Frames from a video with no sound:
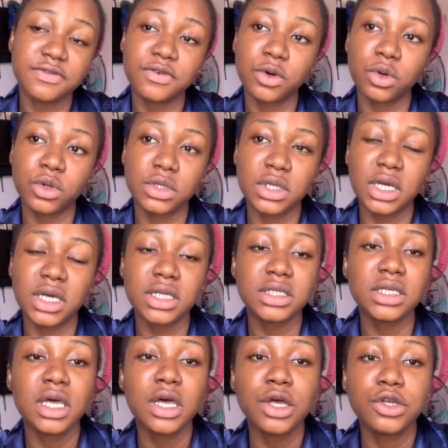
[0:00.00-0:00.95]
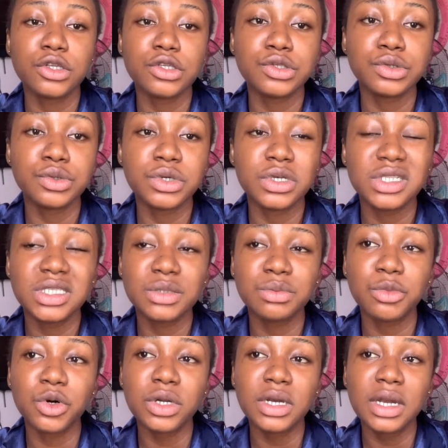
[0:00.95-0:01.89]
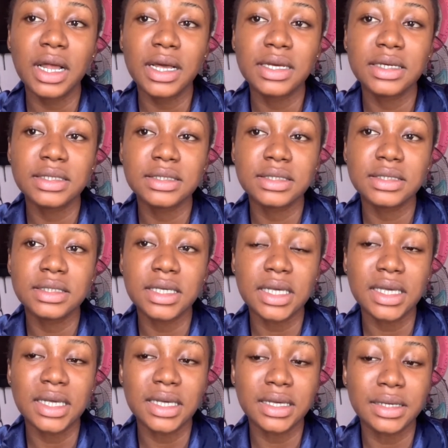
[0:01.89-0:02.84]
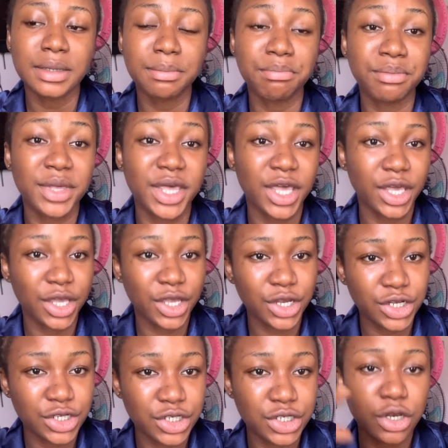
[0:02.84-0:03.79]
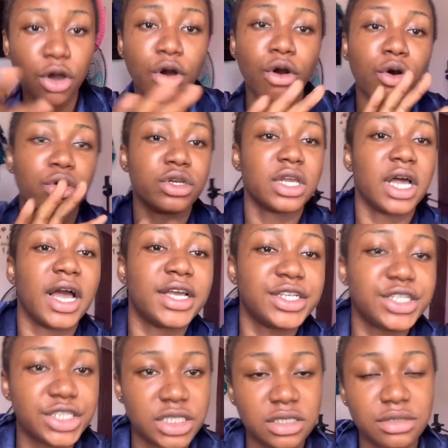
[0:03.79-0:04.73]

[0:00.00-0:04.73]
Connect, so it's more like a page on IG